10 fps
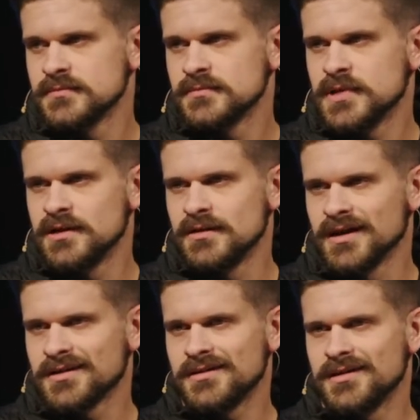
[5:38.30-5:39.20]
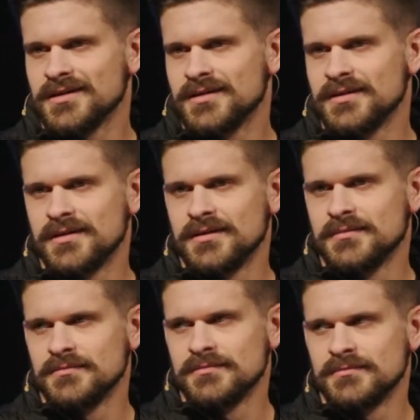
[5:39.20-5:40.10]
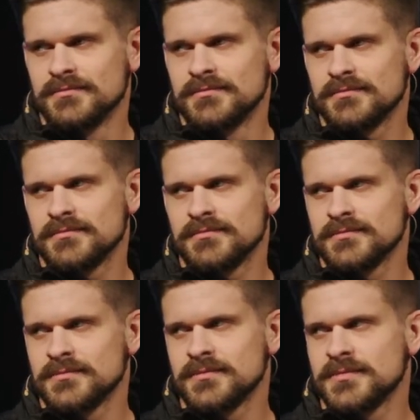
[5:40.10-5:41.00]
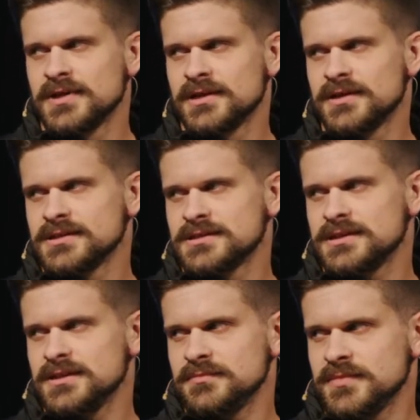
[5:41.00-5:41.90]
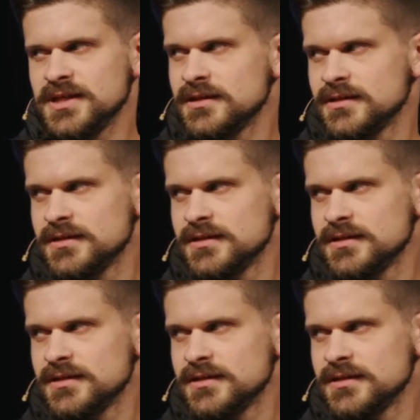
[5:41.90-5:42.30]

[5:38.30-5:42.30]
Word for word: And you're like, um, What does he mean?